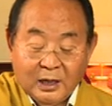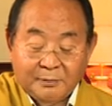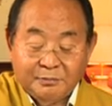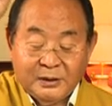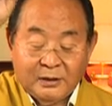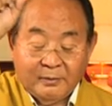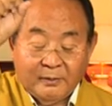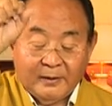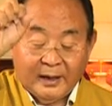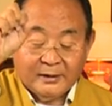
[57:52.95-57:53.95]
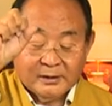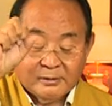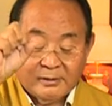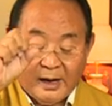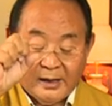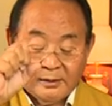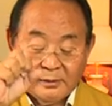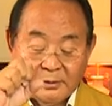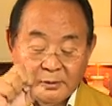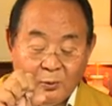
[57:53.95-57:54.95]
a beam of light, red,
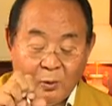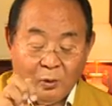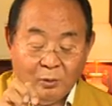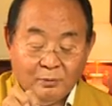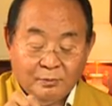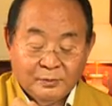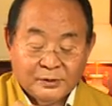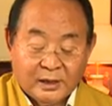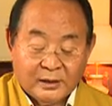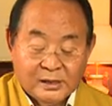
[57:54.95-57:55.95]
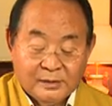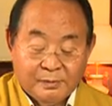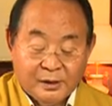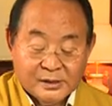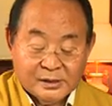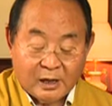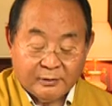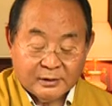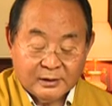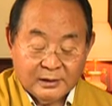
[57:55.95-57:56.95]
warm, suddenly bursts
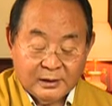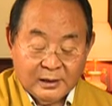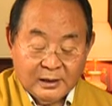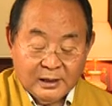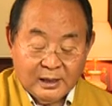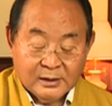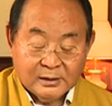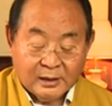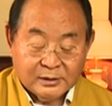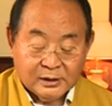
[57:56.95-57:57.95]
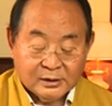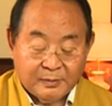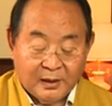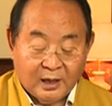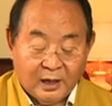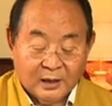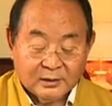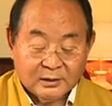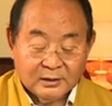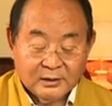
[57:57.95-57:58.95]
out and touches my
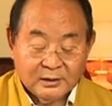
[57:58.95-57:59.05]
heart.